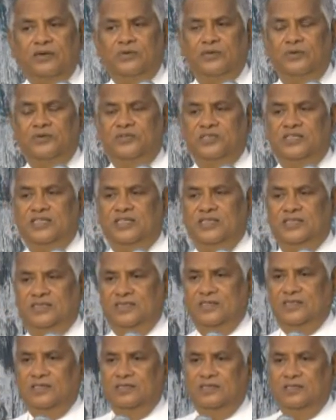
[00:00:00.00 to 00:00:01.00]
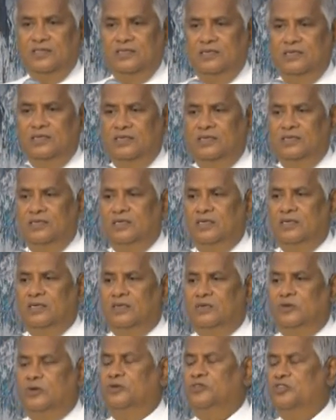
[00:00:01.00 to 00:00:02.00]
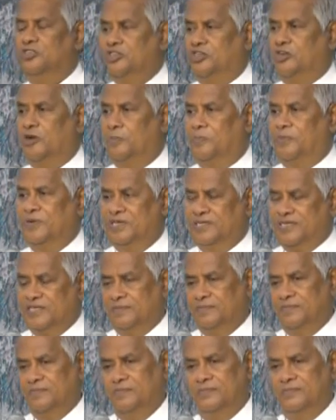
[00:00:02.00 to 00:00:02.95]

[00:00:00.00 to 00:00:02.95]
Don't cease. Don't stop it.